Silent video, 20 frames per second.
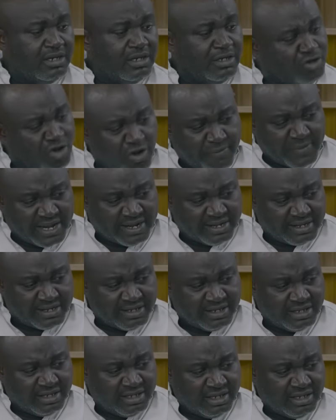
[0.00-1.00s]
Ndoma,
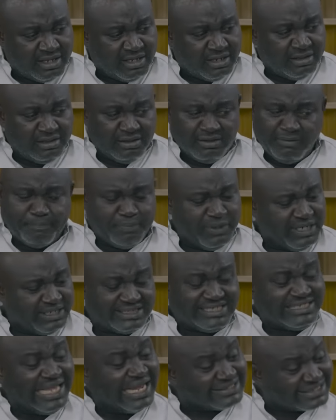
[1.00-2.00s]

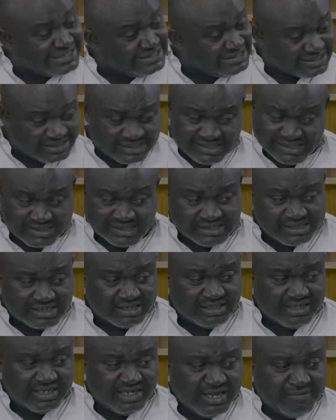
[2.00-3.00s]
Please, take things easy.
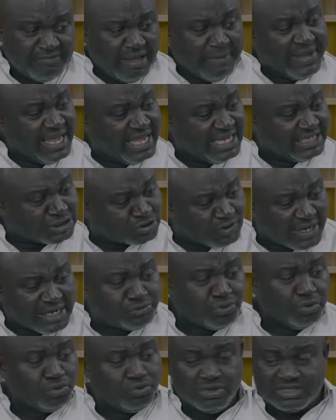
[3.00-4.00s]
Maybe he's
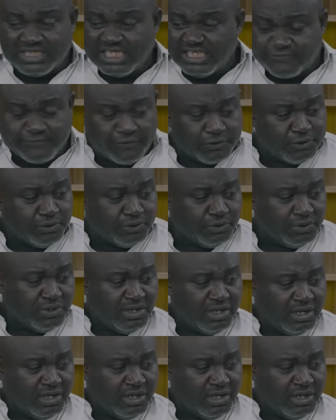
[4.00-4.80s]
trying to do things for you.